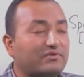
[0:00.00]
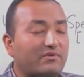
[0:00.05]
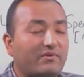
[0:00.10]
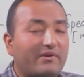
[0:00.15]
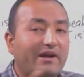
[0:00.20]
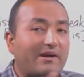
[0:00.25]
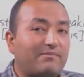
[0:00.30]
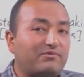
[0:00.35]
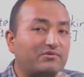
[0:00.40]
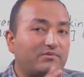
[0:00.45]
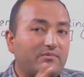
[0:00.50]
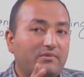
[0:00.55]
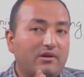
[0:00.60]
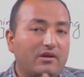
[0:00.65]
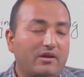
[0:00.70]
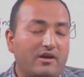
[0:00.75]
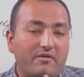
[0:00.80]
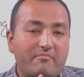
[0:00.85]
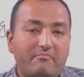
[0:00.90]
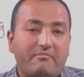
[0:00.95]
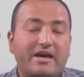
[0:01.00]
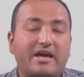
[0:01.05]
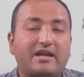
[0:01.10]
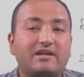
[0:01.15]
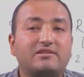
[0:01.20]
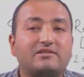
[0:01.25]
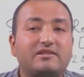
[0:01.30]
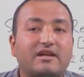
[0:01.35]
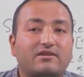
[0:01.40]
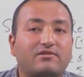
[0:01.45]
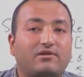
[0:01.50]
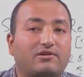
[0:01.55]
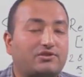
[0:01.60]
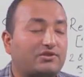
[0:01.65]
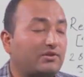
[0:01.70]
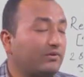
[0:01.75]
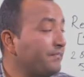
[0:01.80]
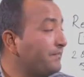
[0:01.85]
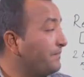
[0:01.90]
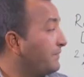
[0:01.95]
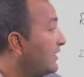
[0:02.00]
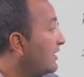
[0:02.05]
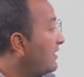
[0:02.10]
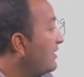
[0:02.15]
So we have to manage that also.